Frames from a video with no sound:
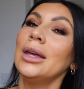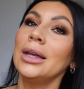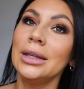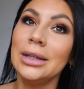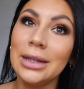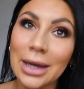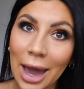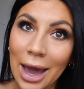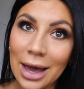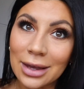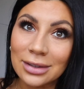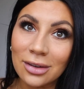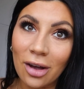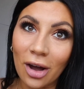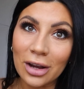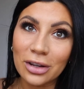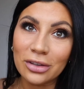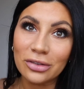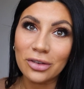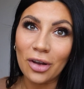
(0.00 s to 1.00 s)
yes,
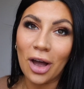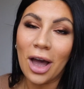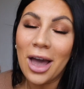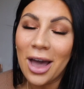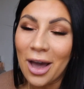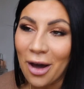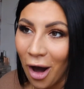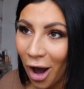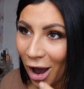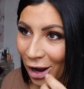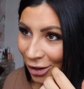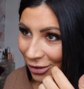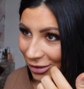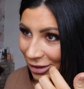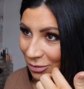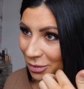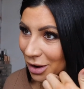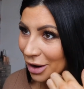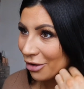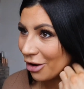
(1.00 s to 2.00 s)
I looked in
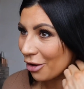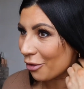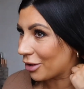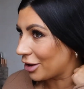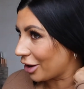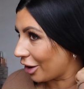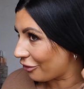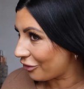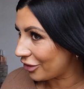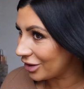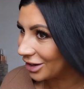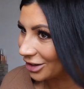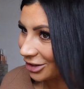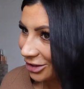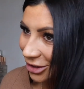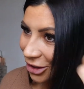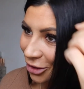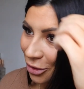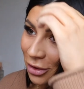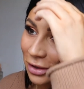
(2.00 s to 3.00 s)
the mirror when I
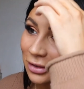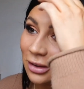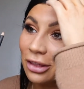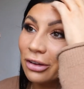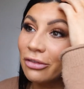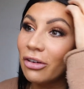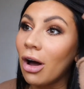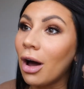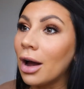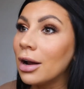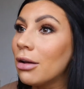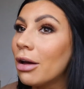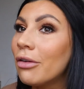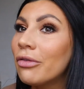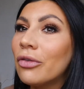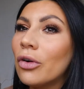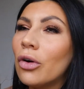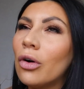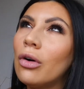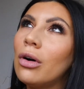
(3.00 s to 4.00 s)
finished doing this other eye and I
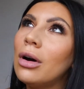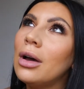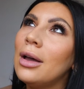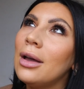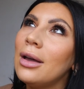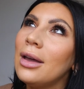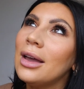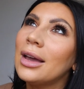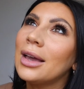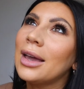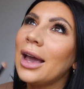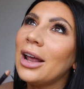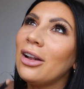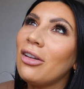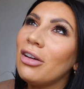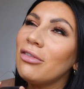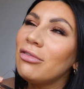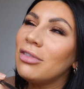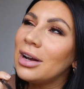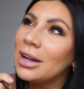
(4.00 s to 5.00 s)
thought, can
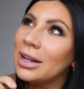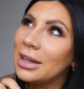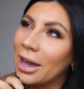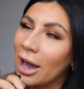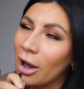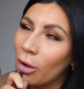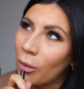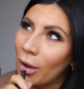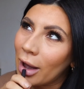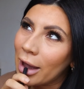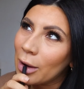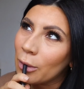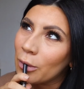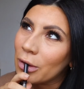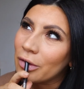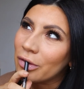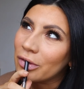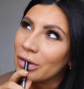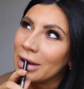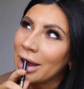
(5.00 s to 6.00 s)
I really get away
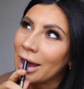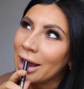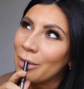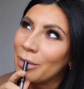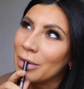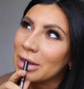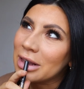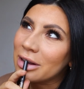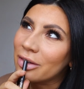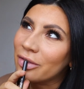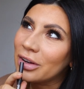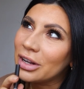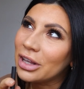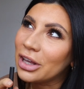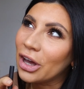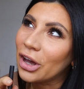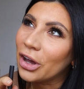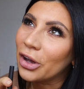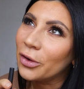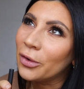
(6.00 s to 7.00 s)
with naming this
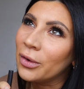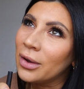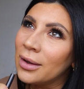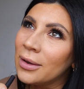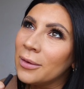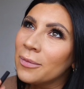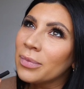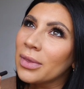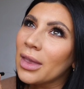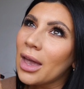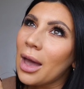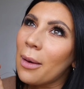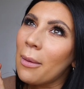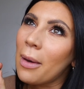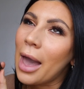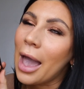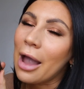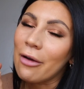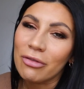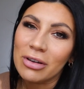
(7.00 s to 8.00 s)
video
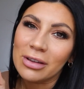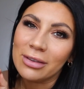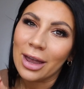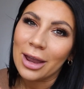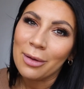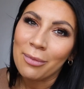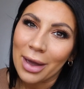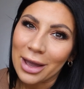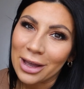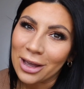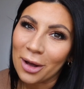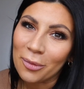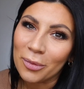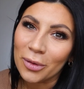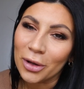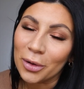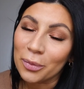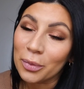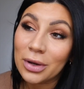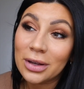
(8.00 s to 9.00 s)
everyday makeup
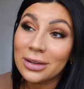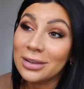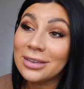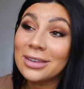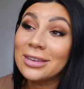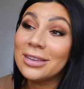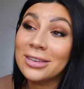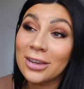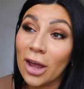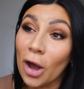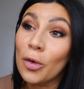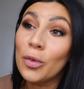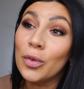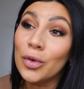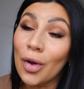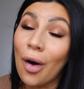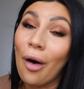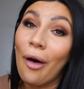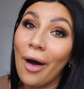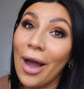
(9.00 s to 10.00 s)
look? Because this is so
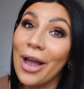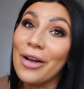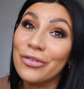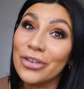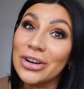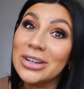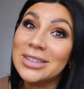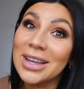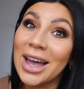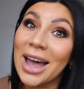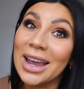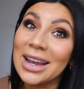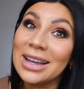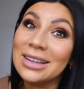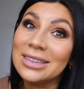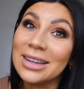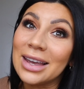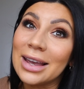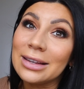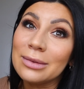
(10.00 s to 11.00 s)
not everyday,
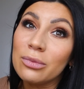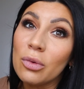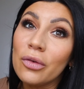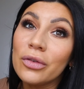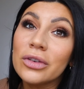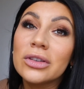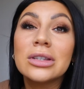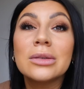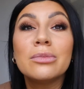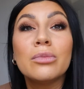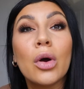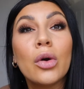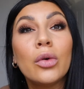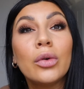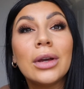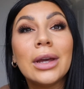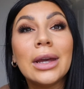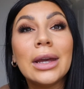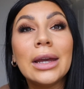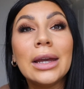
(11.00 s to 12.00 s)
is it? It's more of a
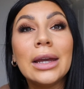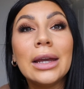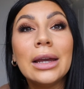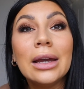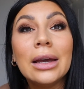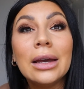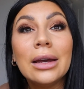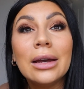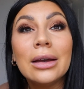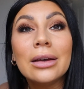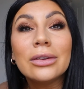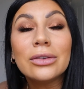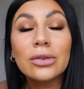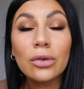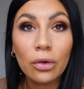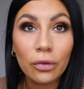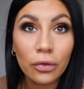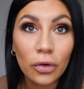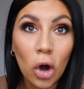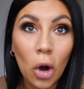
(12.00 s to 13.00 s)
smoky
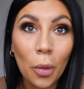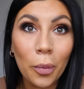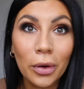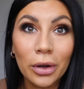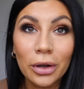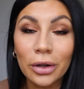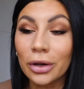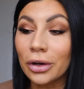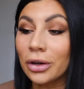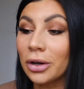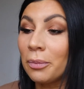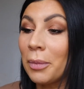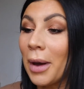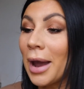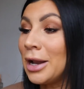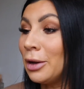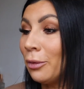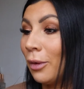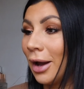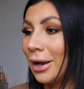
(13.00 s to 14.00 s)
sort of copper look. But
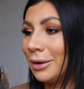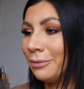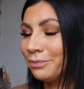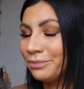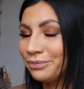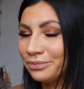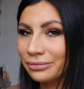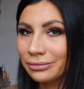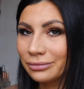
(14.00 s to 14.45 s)
anyway,